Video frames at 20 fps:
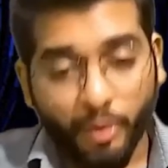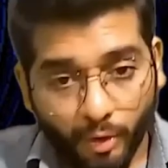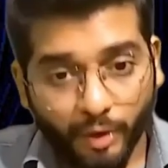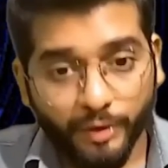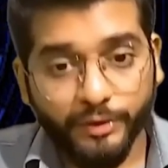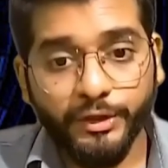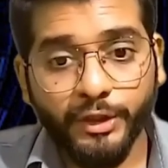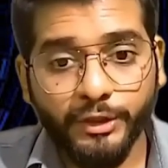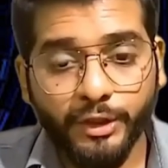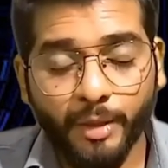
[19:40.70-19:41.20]

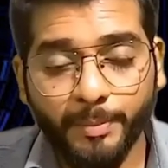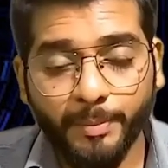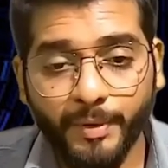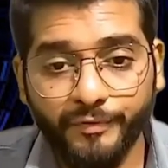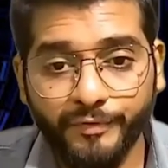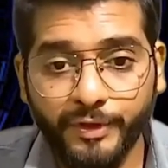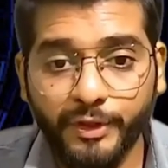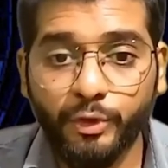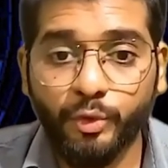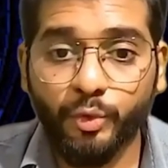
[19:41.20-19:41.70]
On the top
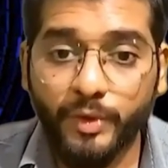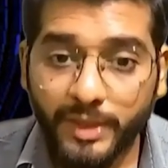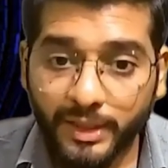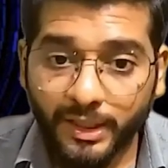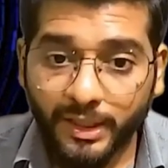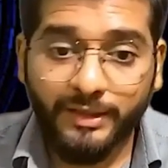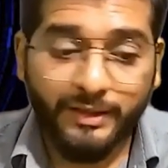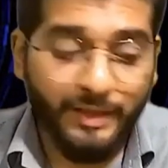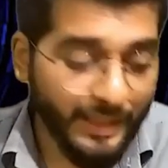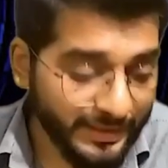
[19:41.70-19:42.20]
of it,
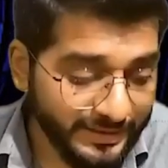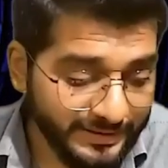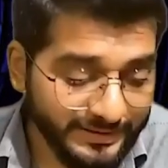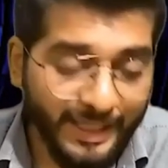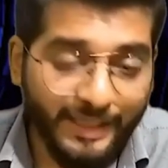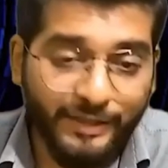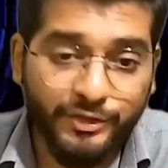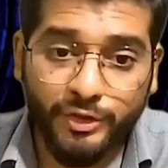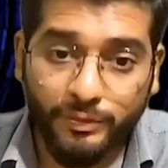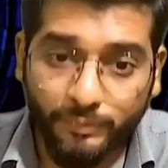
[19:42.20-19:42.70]
doing a
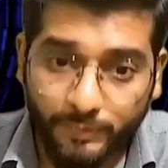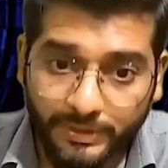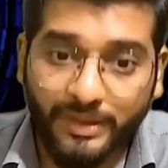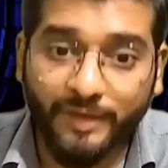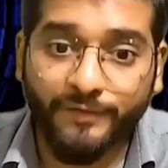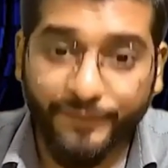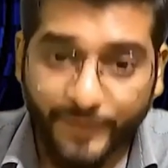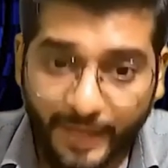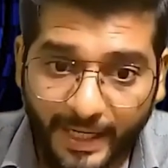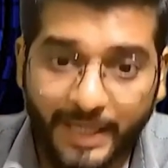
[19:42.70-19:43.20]
transaction with
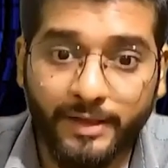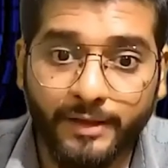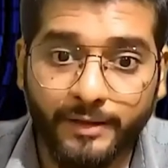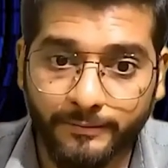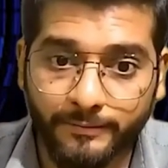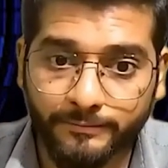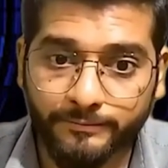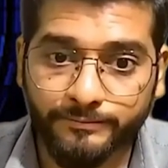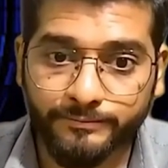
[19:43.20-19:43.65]
a friend.